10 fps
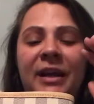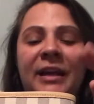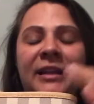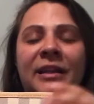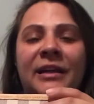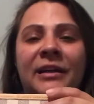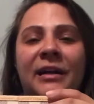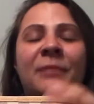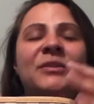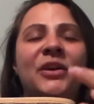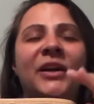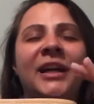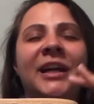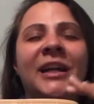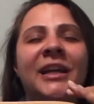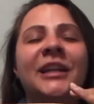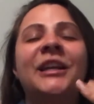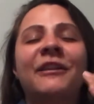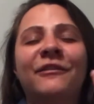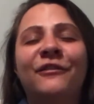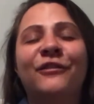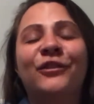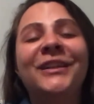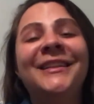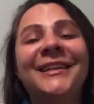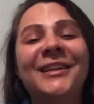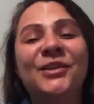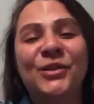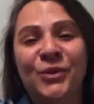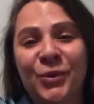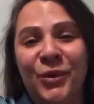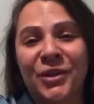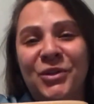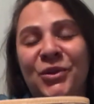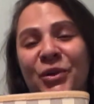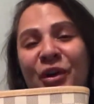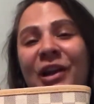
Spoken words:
in the, a Neverfull in the Azure to your